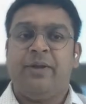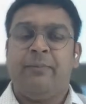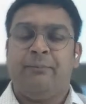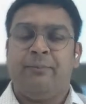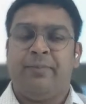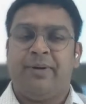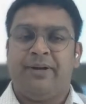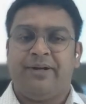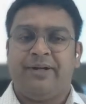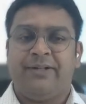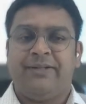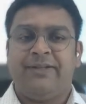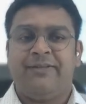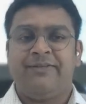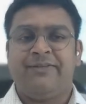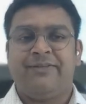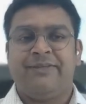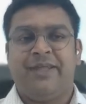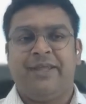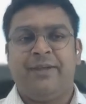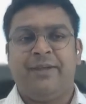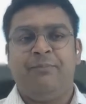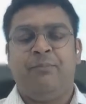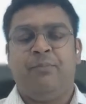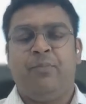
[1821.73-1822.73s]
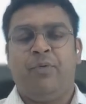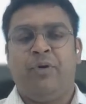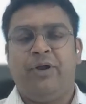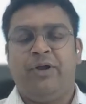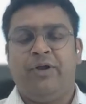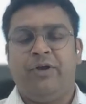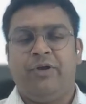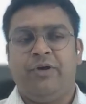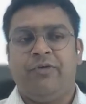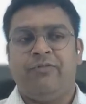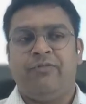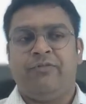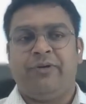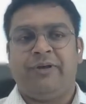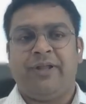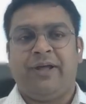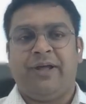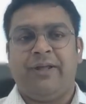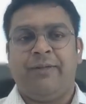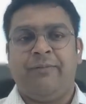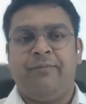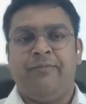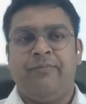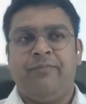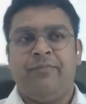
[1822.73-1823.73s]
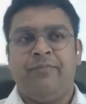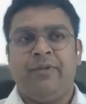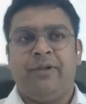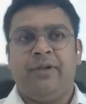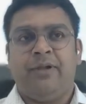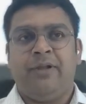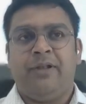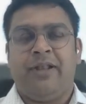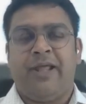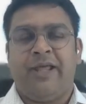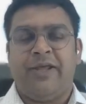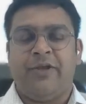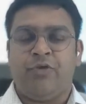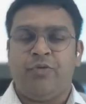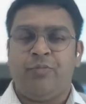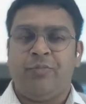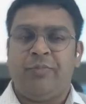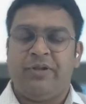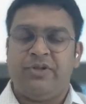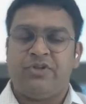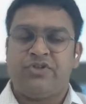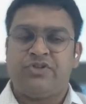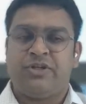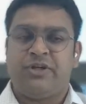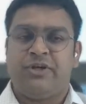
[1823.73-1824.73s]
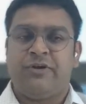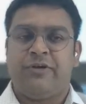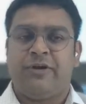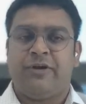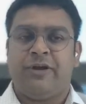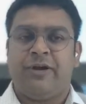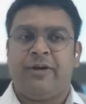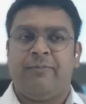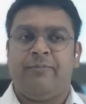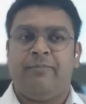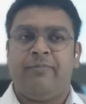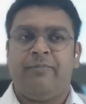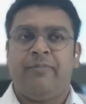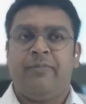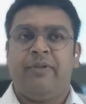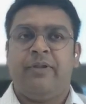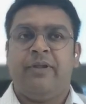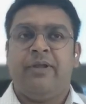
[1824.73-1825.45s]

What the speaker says: But at the same point of time, like you mentioned, Ram,